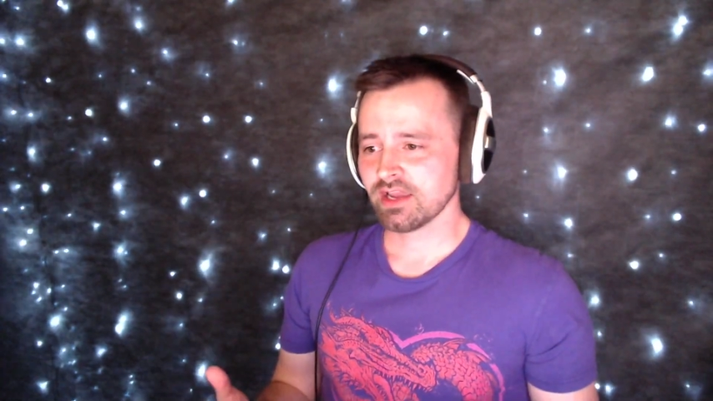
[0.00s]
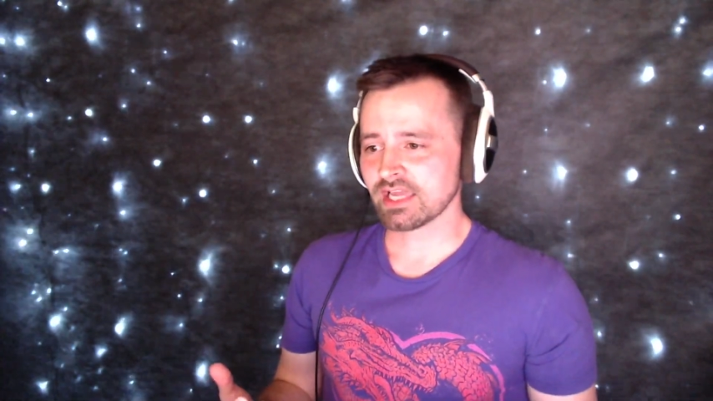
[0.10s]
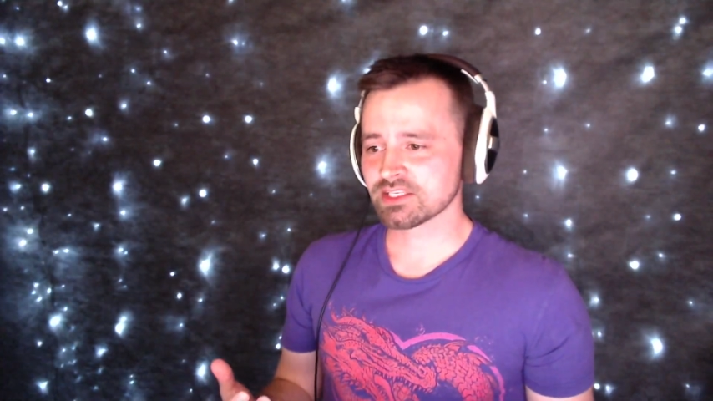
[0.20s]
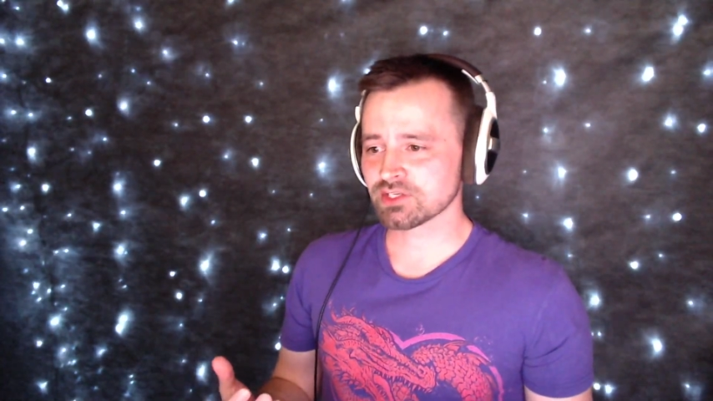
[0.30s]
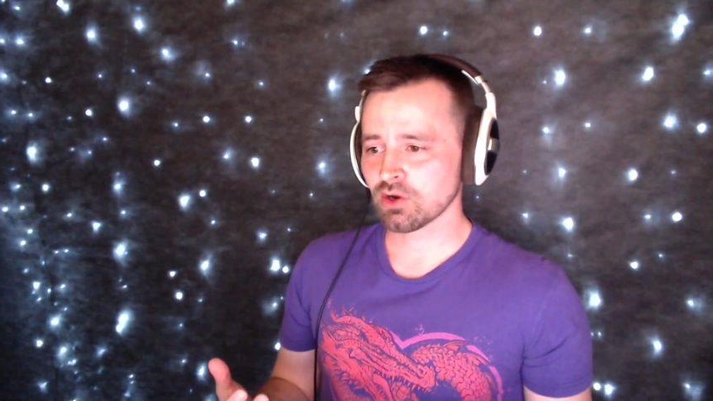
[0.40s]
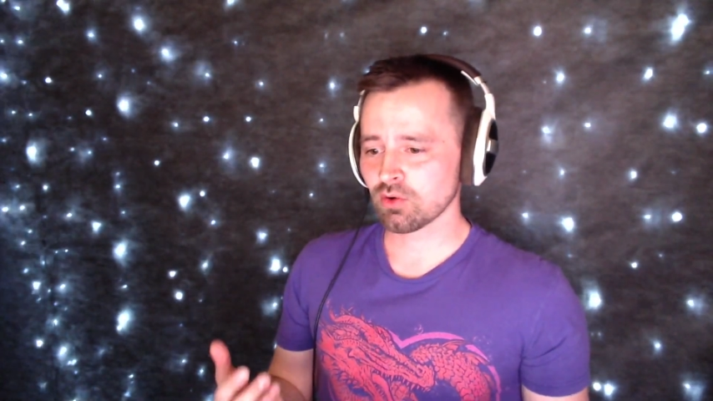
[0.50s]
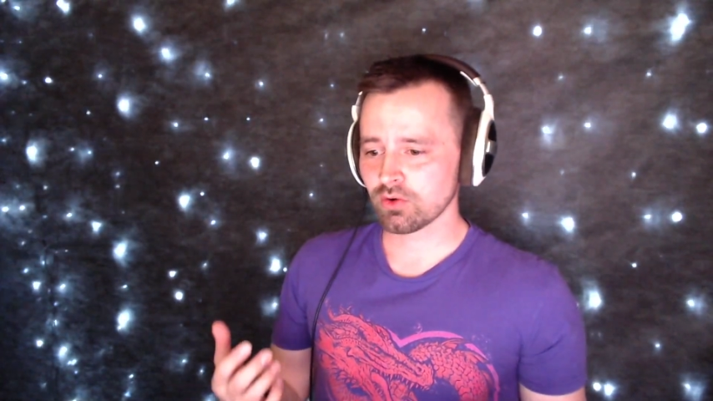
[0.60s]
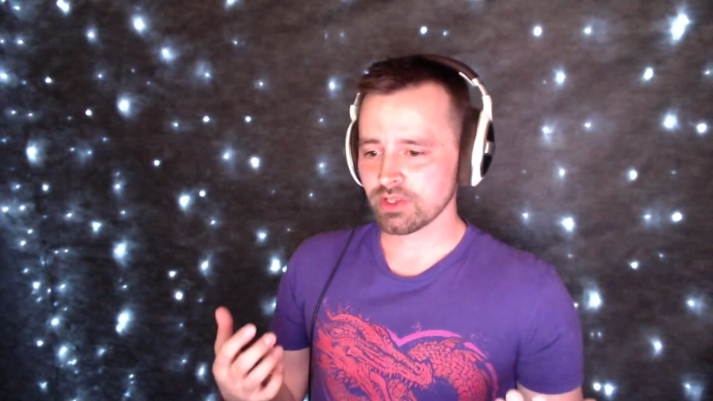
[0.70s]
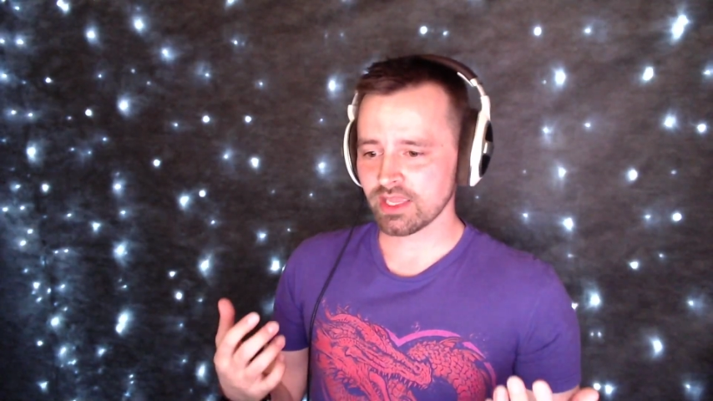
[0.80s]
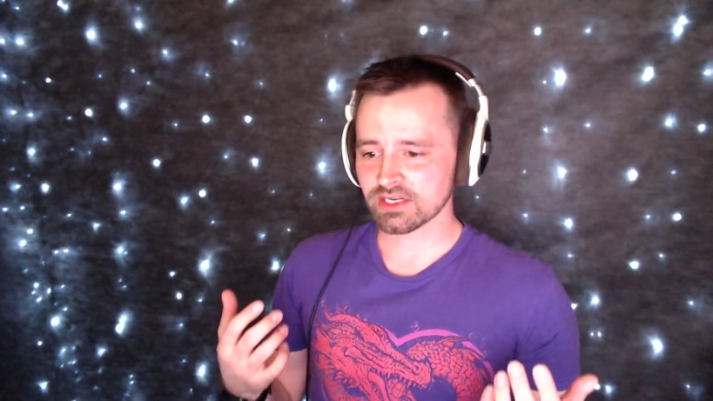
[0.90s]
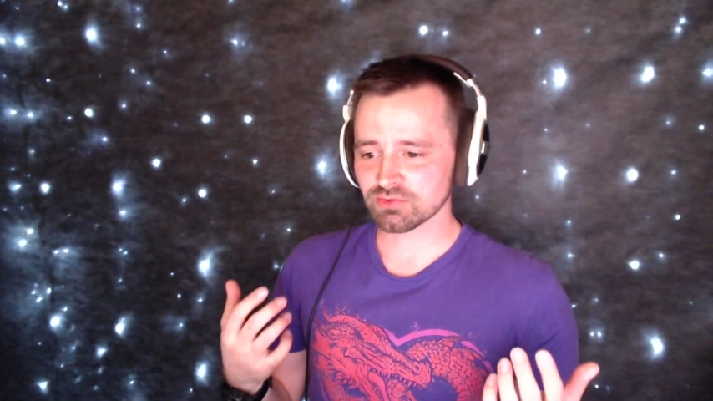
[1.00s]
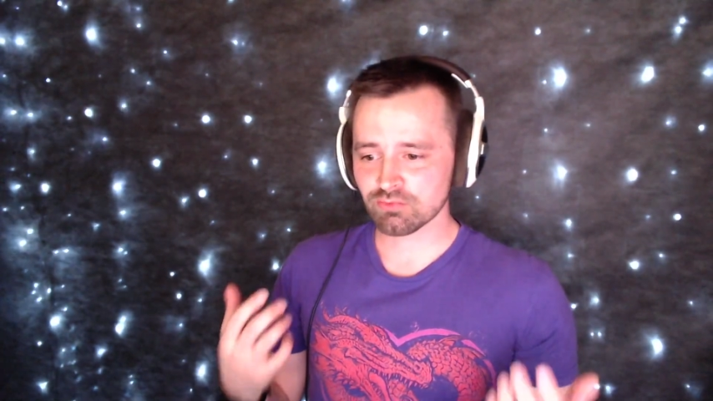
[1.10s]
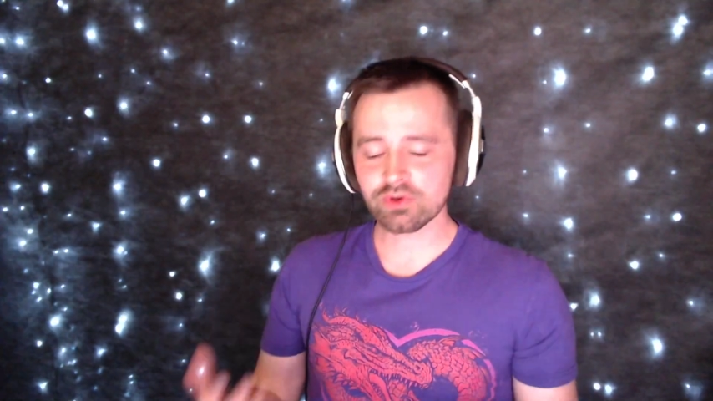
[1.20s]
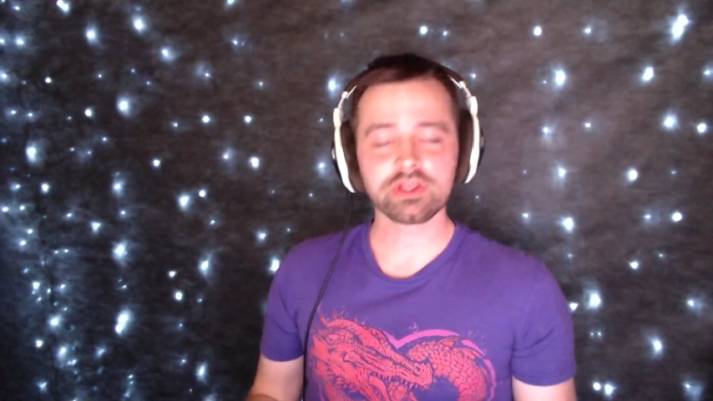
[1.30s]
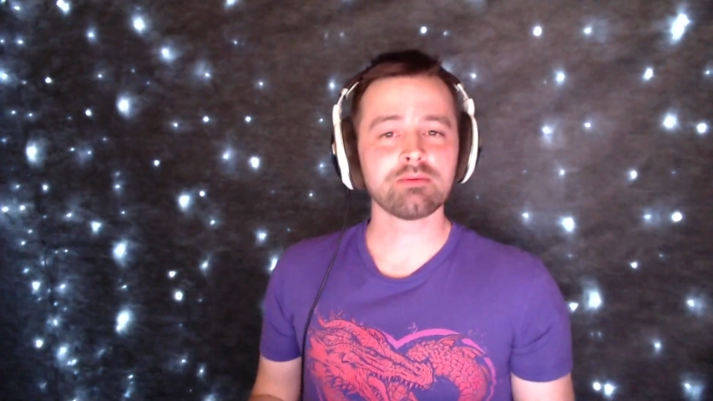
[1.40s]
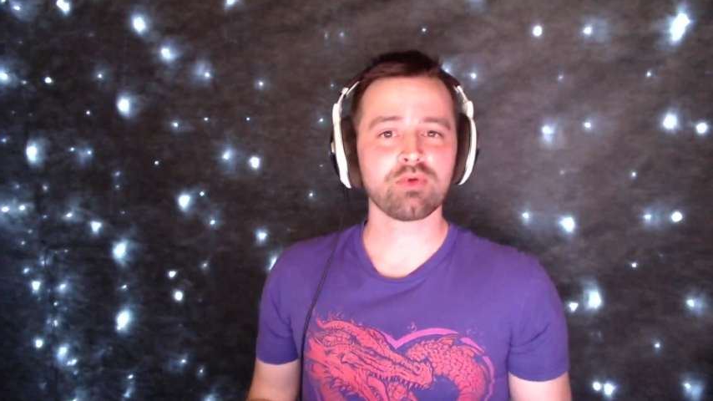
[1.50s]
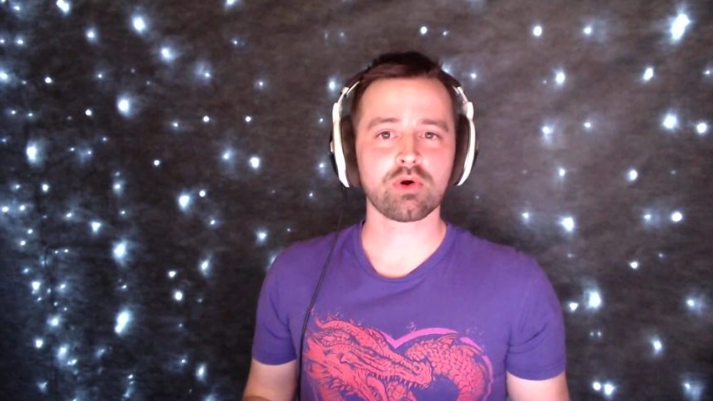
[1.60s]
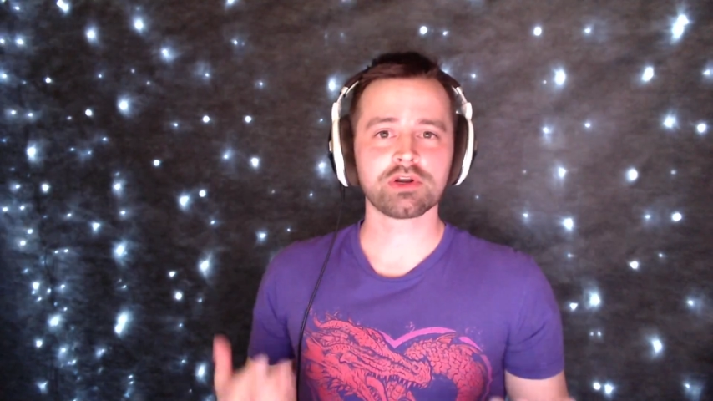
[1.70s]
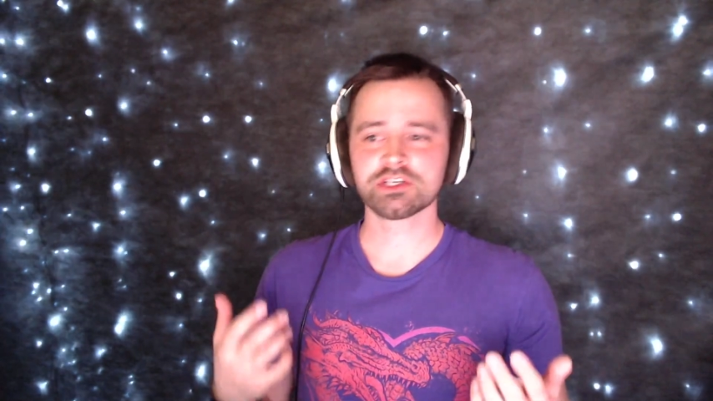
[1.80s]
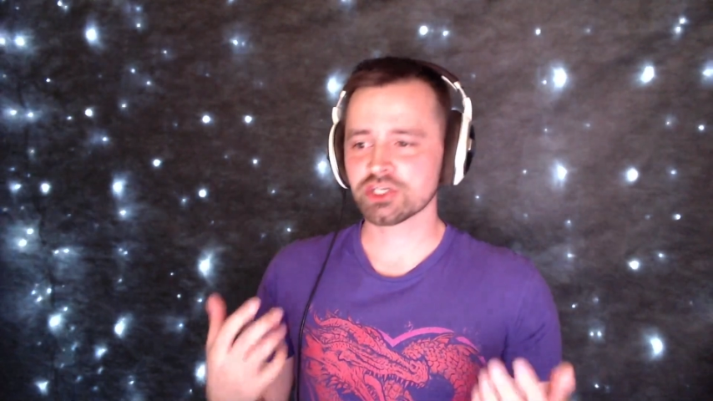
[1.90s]
And so it is really
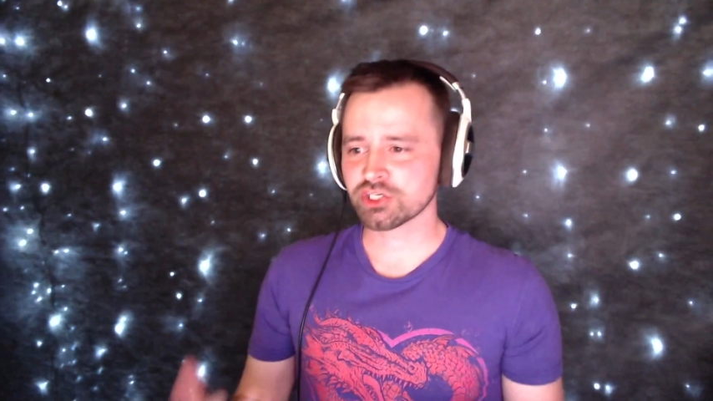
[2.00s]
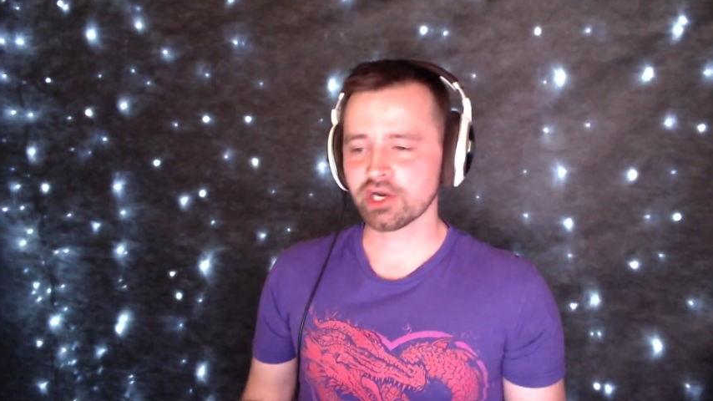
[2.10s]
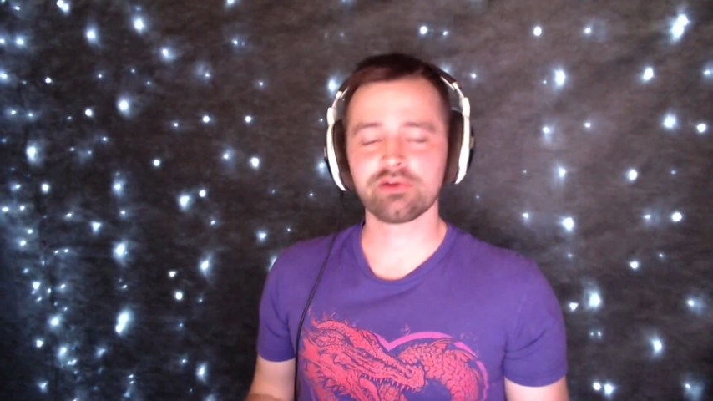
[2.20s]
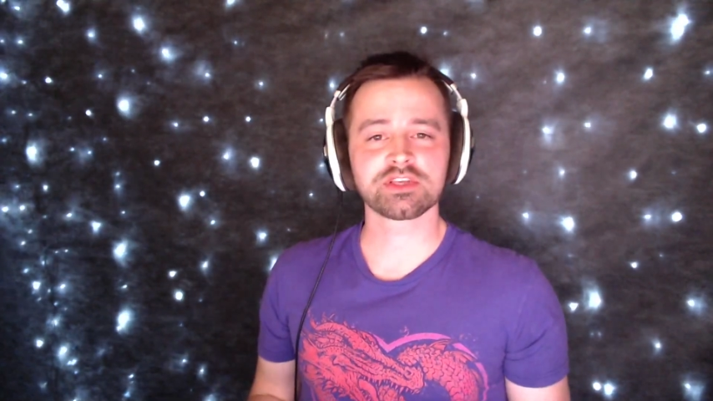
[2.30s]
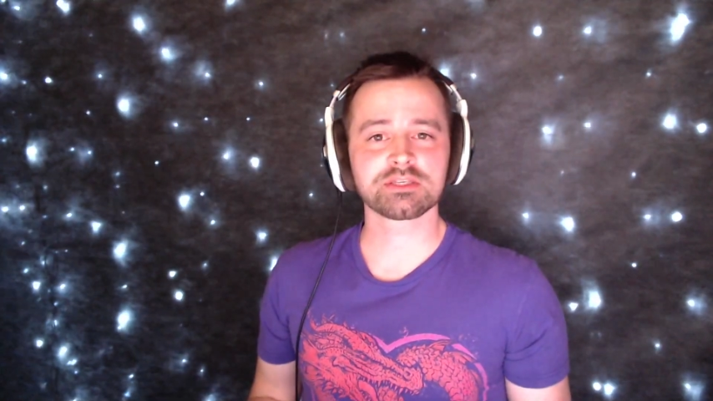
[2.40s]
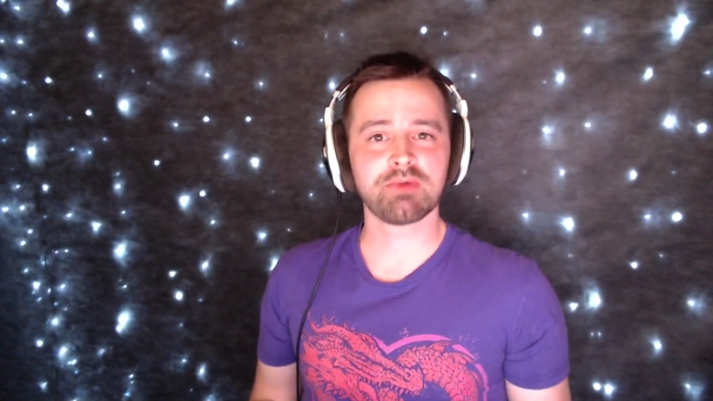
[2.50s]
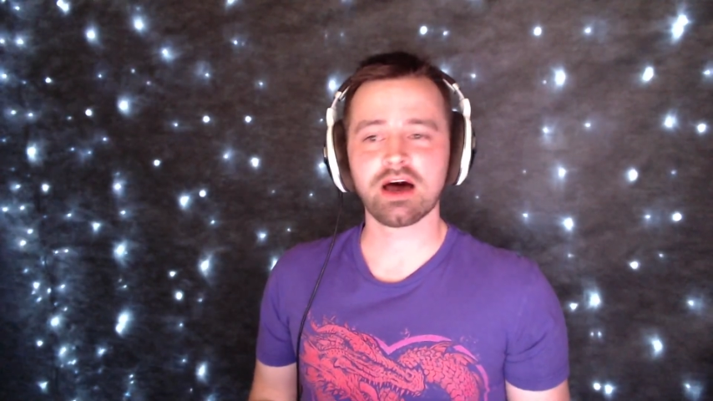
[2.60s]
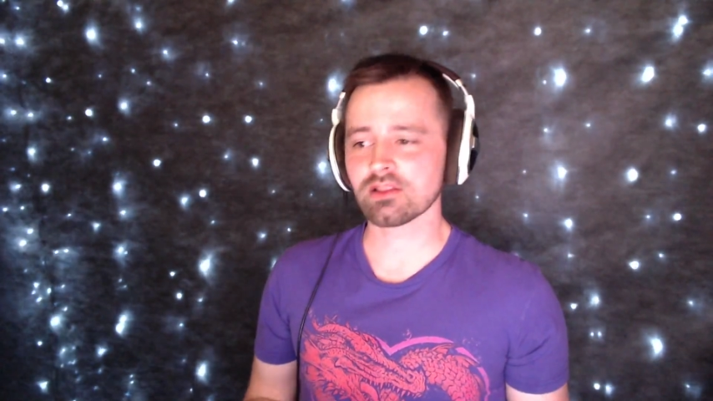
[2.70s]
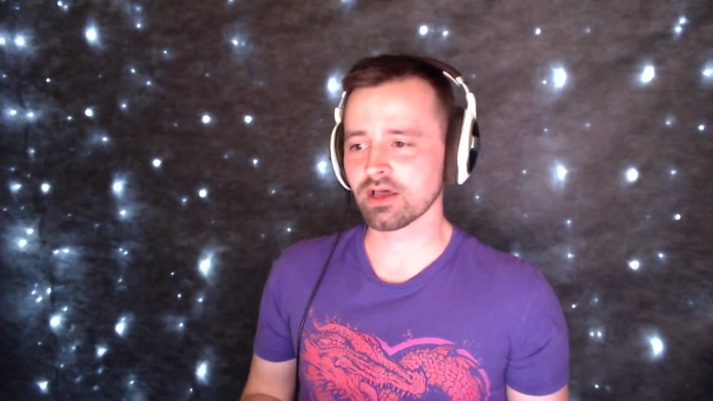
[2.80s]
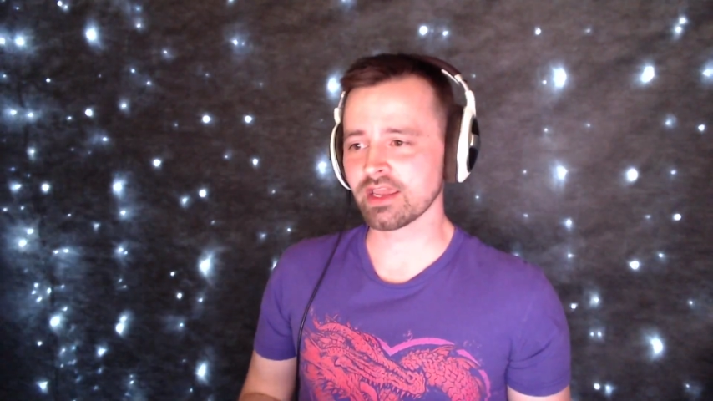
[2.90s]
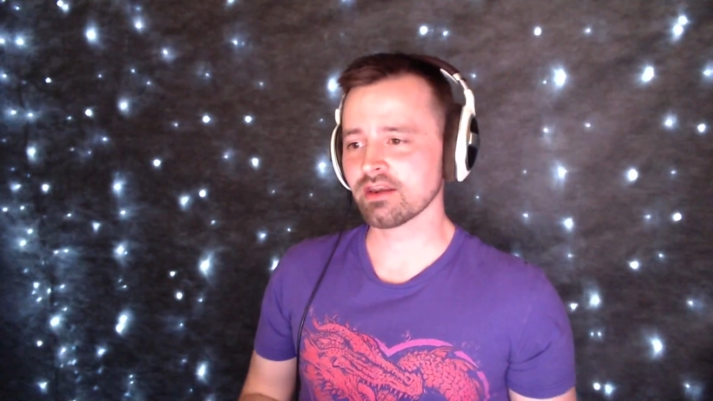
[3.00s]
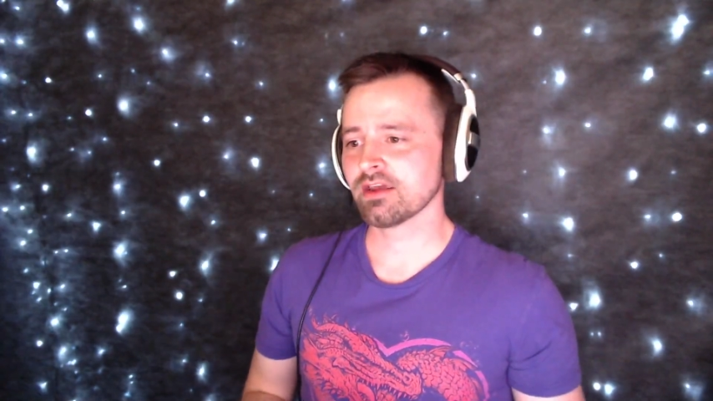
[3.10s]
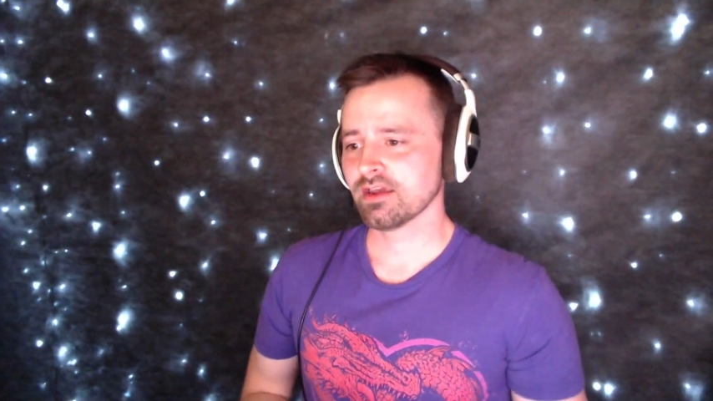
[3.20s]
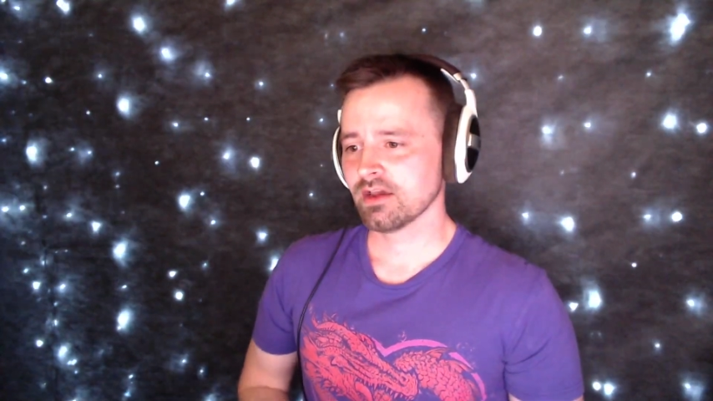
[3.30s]
important to share the spotlight.